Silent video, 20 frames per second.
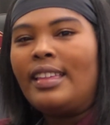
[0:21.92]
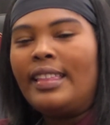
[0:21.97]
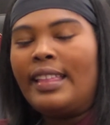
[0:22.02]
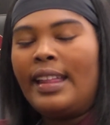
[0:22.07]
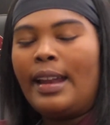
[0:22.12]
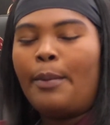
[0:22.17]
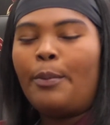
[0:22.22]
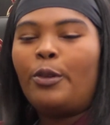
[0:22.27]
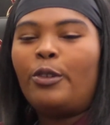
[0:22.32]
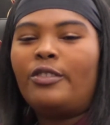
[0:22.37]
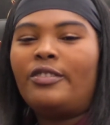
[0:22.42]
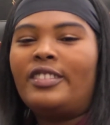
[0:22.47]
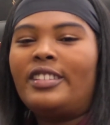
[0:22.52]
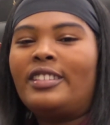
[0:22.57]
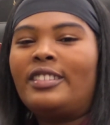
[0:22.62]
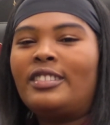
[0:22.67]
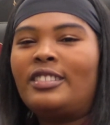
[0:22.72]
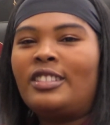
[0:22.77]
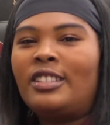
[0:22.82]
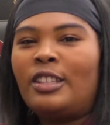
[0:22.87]
Then I moved
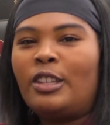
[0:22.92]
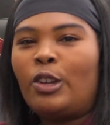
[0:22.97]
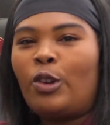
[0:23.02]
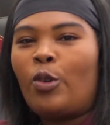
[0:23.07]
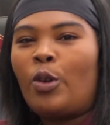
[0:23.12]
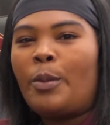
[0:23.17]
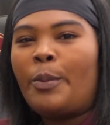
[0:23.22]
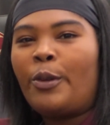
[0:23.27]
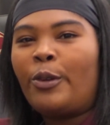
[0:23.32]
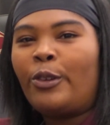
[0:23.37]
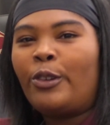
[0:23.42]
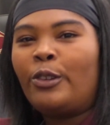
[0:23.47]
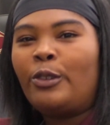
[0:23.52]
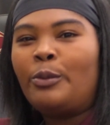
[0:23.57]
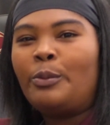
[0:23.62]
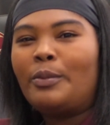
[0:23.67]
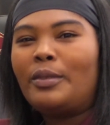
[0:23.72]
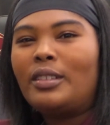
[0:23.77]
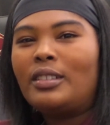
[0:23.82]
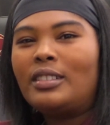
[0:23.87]
into the equipment
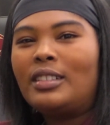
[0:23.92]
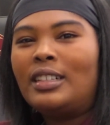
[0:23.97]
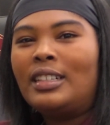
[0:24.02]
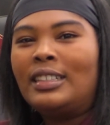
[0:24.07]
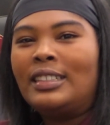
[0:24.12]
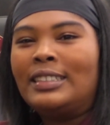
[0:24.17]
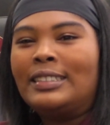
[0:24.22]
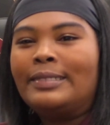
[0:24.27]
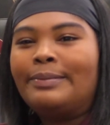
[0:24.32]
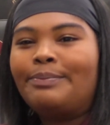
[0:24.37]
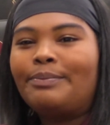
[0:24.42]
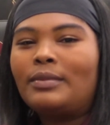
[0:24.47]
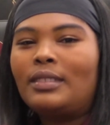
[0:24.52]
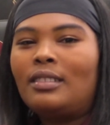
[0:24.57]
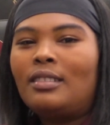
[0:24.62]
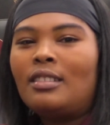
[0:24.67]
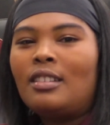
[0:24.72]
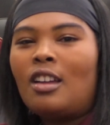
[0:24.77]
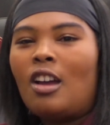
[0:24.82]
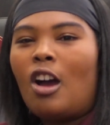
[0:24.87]
room. Uh,
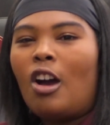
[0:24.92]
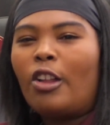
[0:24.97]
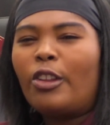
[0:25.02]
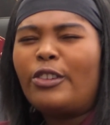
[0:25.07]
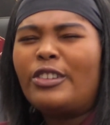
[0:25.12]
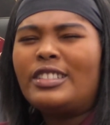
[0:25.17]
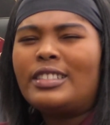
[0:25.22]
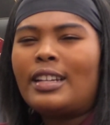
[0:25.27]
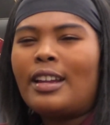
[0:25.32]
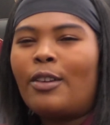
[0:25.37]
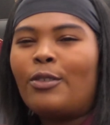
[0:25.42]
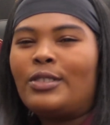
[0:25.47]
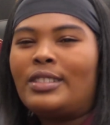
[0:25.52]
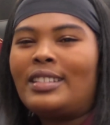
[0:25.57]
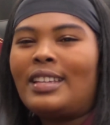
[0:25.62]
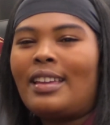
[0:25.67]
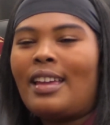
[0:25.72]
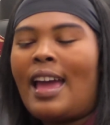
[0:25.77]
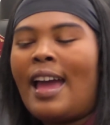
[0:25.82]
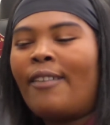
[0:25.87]
only reason I was
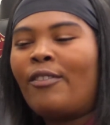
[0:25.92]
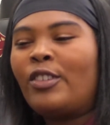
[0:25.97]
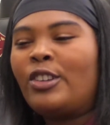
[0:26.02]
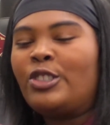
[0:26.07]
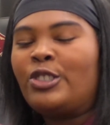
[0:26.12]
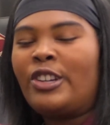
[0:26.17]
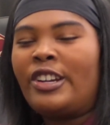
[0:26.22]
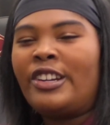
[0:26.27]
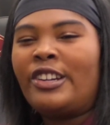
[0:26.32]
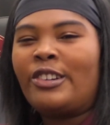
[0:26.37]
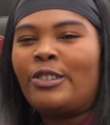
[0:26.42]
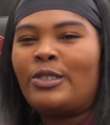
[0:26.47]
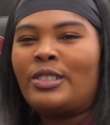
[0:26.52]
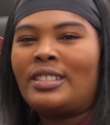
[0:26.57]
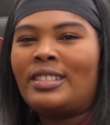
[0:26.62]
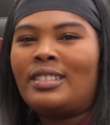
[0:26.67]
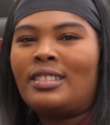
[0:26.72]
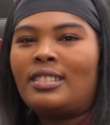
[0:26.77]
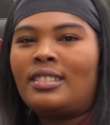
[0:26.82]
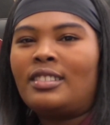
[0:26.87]
athletic trainer was
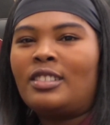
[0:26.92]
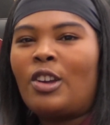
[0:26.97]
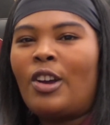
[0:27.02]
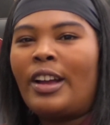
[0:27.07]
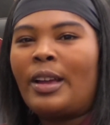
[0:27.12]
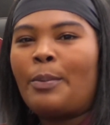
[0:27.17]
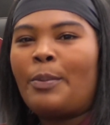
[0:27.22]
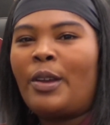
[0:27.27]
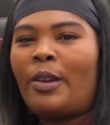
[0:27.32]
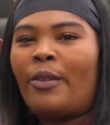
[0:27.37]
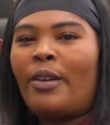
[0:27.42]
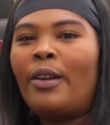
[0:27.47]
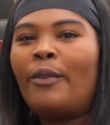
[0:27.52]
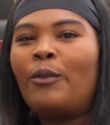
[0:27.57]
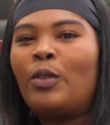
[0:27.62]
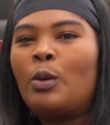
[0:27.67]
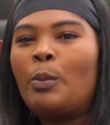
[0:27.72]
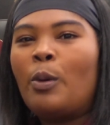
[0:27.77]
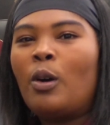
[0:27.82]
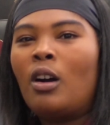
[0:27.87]
so I could be
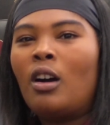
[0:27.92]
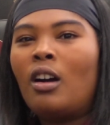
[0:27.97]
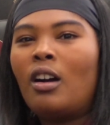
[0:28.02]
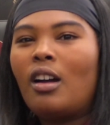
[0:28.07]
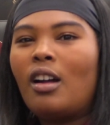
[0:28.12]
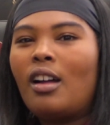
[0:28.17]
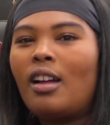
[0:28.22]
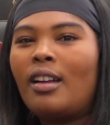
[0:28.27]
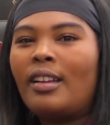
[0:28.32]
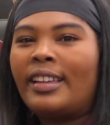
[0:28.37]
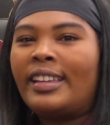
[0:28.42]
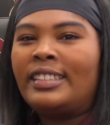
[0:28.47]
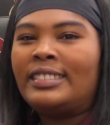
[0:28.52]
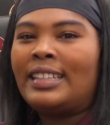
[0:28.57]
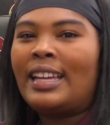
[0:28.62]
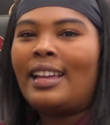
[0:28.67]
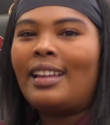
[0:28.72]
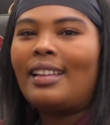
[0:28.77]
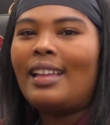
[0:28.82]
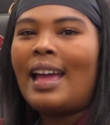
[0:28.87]
around football because
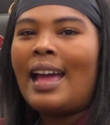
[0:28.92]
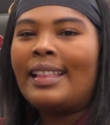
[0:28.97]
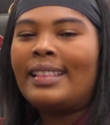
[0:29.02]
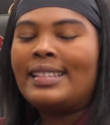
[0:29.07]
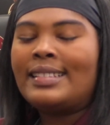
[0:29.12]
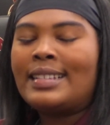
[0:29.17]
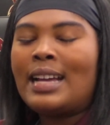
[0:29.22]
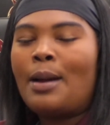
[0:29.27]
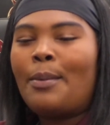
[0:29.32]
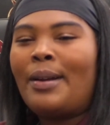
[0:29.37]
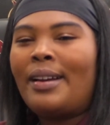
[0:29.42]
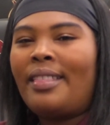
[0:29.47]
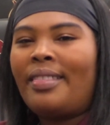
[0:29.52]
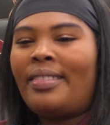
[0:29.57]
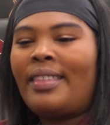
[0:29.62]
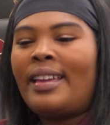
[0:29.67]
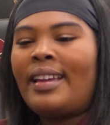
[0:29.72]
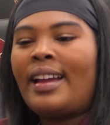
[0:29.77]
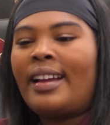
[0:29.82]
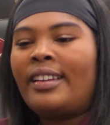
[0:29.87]
at the time I didn't think